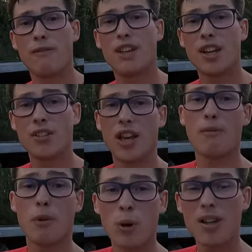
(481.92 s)
videos
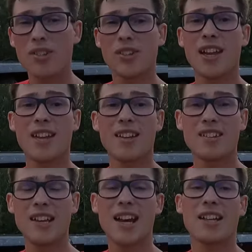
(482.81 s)
every Wednesday and
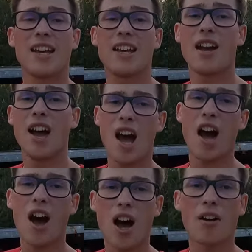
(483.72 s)
Saturday at
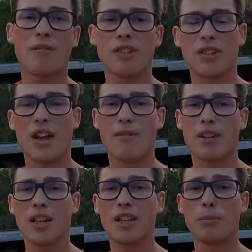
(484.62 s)
half
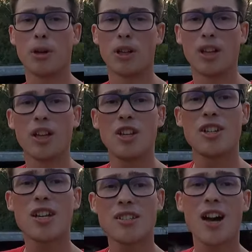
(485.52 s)
seven in the morning.
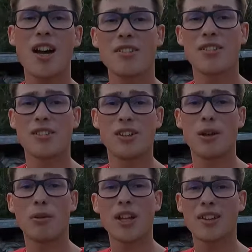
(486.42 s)
Cheers, guys. See
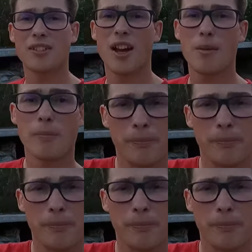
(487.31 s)
you all next time.